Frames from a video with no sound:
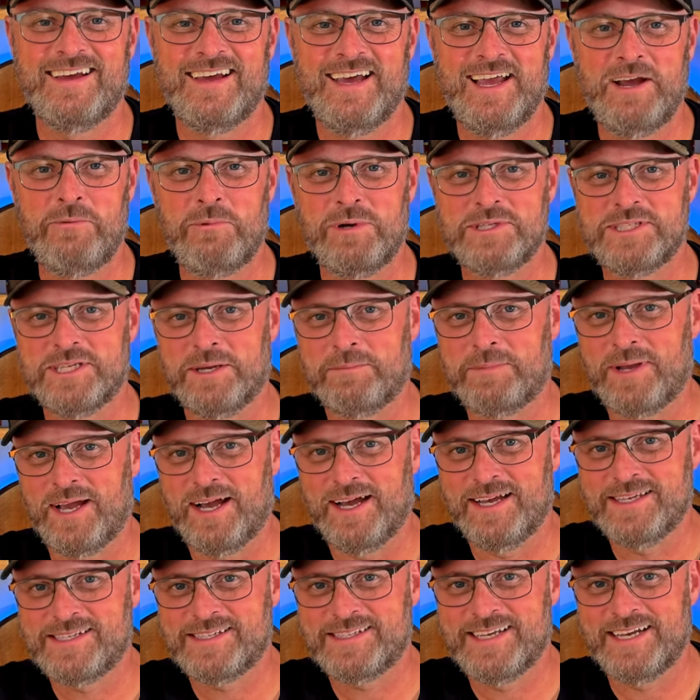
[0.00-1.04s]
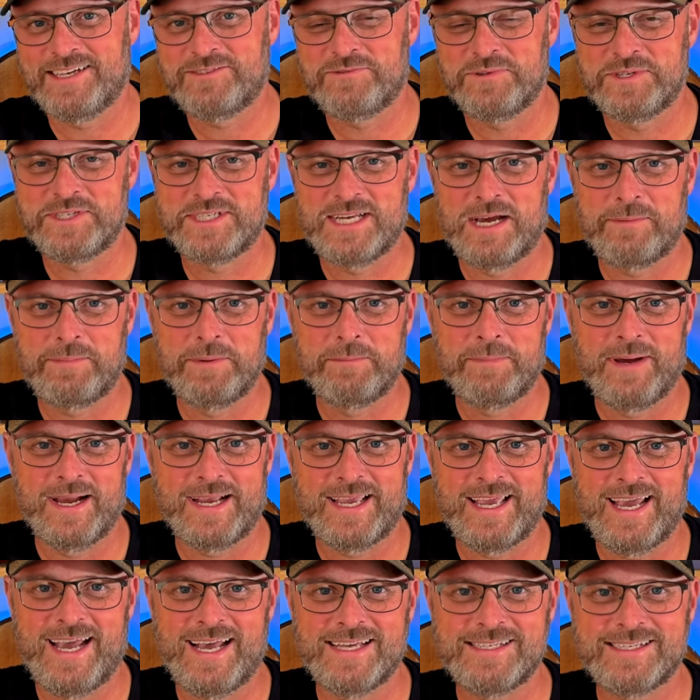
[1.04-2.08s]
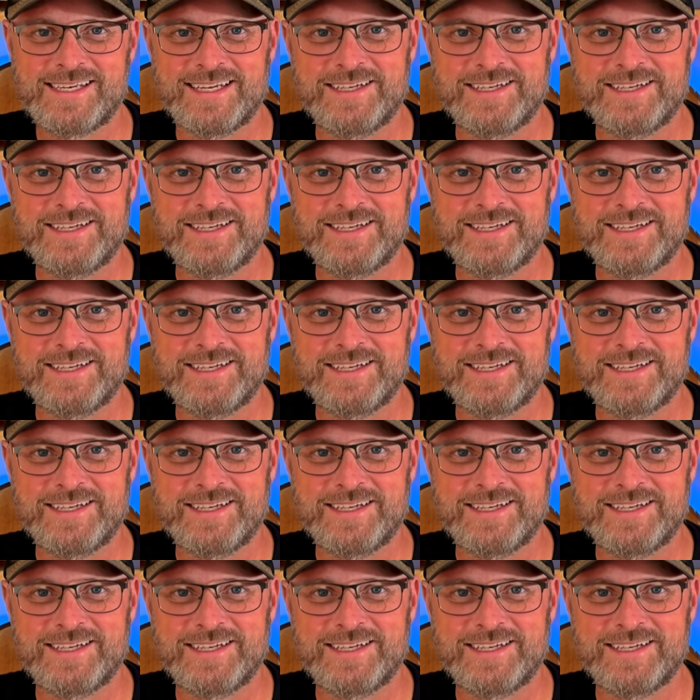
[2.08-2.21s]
Hey, what's up, guys? Thanks for stopping by Cask